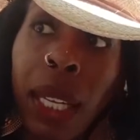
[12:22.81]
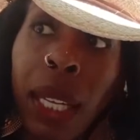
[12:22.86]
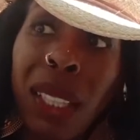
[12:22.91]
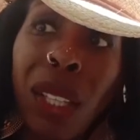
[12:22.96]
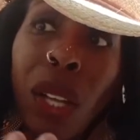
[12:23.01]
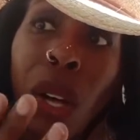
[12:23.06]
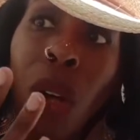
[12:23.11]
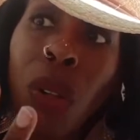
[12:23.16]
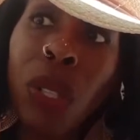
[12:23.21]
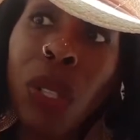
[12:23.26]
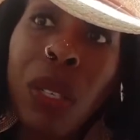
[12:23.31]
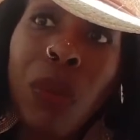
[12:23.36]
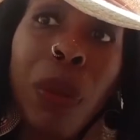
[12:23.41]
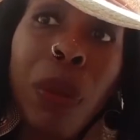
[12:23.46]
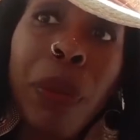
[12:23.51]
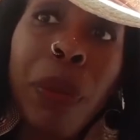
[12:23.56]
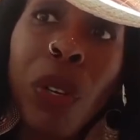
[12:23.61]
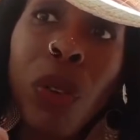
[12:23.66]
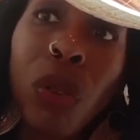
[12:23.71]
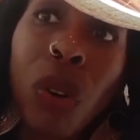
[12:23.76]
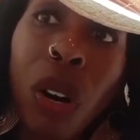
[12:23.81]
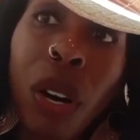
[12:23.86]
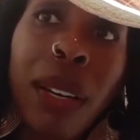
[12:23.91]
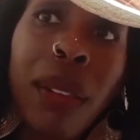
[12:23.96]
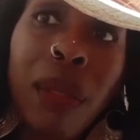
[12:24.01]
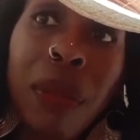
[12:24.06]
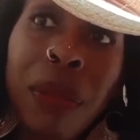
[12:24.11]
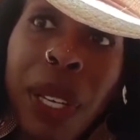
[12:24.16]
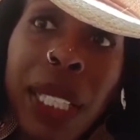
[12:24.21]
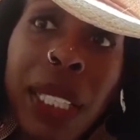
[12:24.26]
The only women who
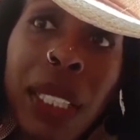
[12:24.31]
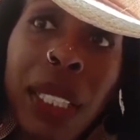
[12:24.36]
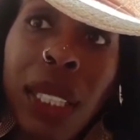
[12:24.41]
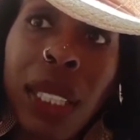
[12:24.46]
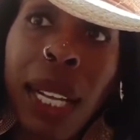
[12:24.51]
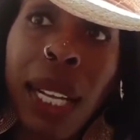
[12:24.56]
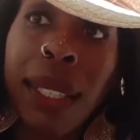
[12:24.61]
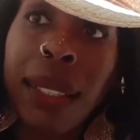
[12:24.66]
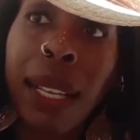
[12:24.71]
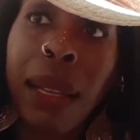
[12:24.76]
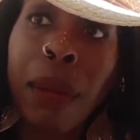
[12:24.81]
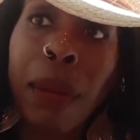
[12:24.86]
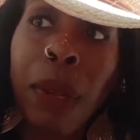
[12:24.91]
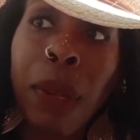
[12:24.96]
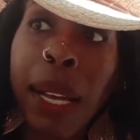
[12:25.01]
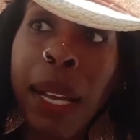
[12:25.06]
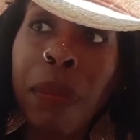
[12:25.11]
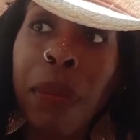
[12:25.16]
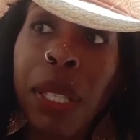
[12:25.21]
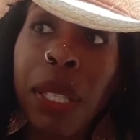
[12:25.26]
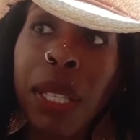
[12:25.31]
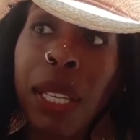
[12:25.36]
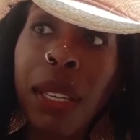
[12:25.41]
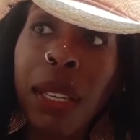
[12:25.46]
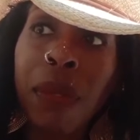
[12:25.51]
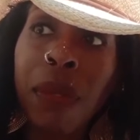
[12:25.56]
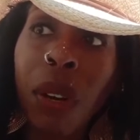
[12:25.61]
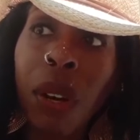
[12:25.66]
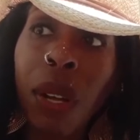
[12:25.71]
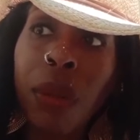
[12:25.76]
aren't fetishized, I
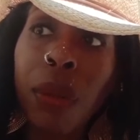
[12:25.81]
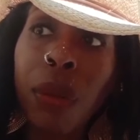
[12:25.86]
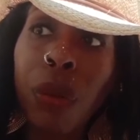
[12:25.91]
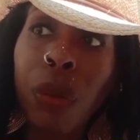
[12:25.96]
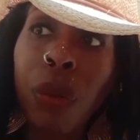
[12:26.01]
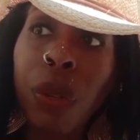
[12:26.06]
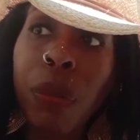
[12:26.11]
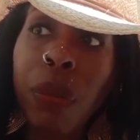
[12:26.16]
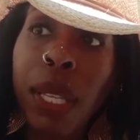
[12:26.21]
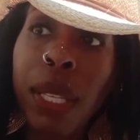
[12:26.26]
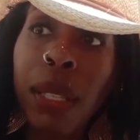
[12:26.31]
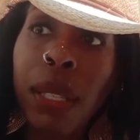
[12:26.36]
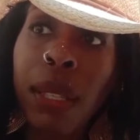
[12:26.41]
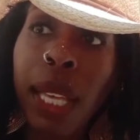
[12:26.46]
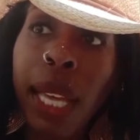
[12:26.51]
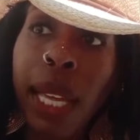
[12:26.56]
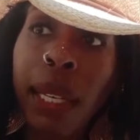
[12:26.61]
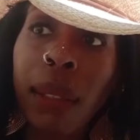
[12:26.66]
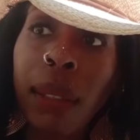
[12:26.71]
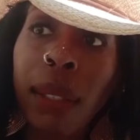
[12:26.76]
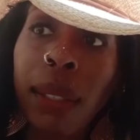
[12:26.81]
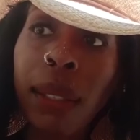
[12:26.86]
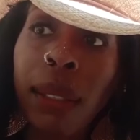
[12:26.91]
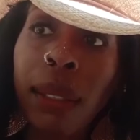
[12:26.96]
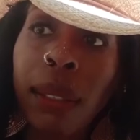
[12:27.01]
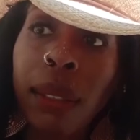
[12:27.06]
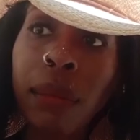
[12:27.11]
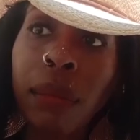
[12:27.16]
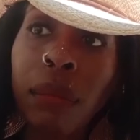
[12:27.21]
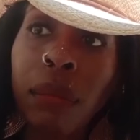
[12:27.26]
believe, are the women that
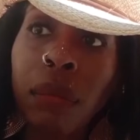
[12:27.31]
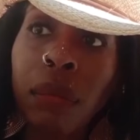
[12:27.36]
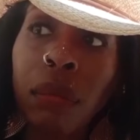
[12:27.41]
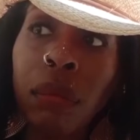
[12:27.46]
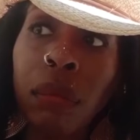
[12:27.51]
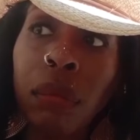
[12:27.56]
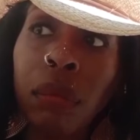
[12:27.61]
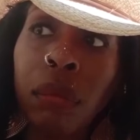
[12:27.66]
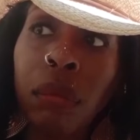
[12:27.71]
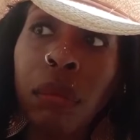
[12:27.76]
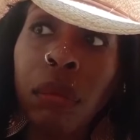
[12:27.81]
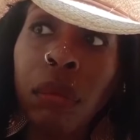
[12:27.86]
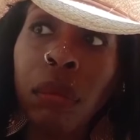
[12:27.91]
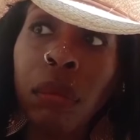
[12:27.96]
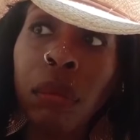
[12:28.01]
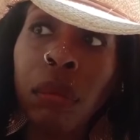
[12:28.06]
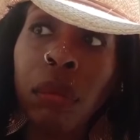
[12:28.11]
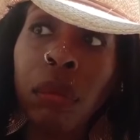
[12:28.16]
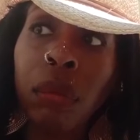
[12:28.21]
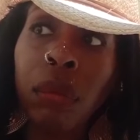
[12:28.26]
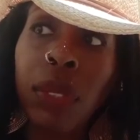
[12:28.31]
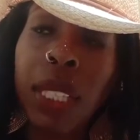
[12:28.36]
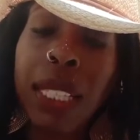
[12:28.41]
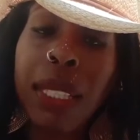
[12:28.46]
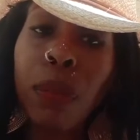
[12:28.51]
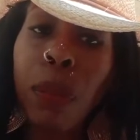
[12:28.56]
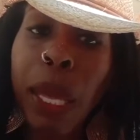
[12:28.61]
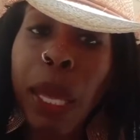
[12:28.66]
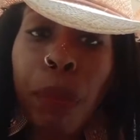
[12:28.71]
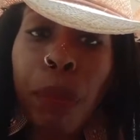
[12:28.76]
are
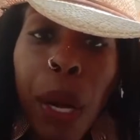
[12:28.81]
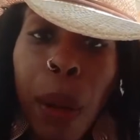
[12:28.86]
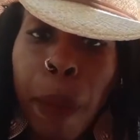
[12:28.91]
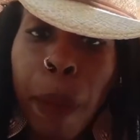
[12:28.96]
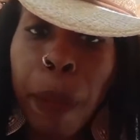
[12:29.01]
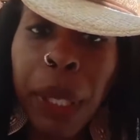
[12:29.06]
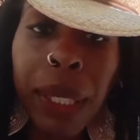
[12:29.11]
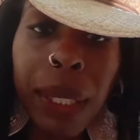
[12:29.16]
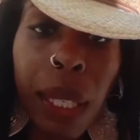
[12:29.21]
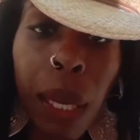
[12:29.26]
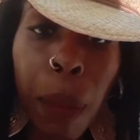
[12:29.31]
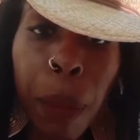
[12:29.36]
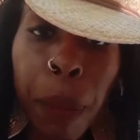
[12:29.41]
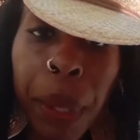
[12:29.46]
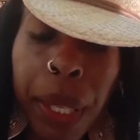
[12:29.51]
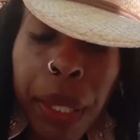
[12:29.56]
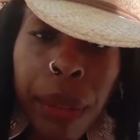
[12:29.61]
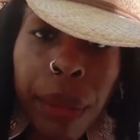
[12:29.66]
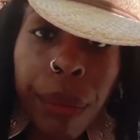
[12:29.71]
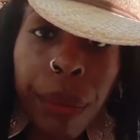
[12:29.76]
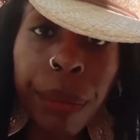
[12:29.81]
these men pump and dumping.